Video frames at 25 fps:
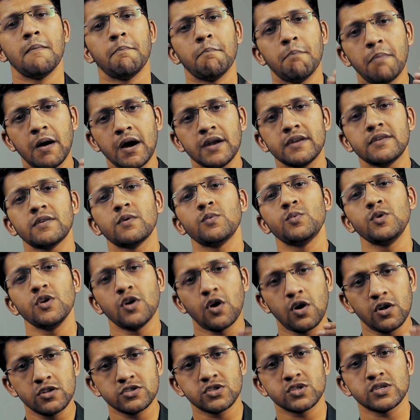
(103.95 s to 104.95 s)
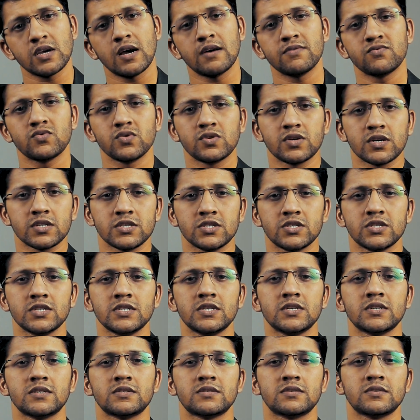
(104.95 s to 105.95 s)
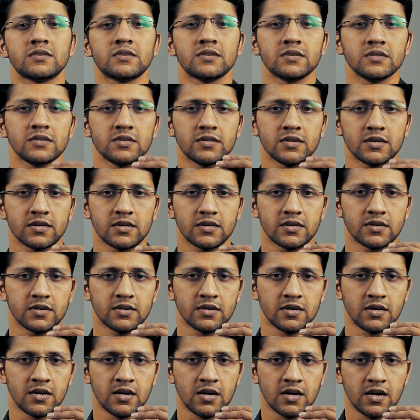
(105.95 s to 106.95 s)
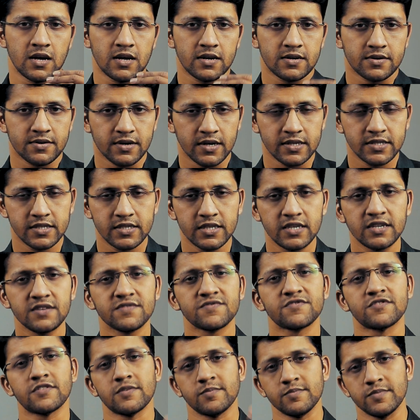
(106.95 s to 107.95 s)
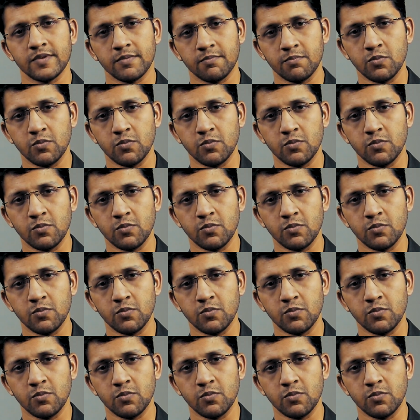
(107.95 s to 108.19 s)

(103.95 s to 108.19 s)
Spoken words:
But we also have to consider the transit from the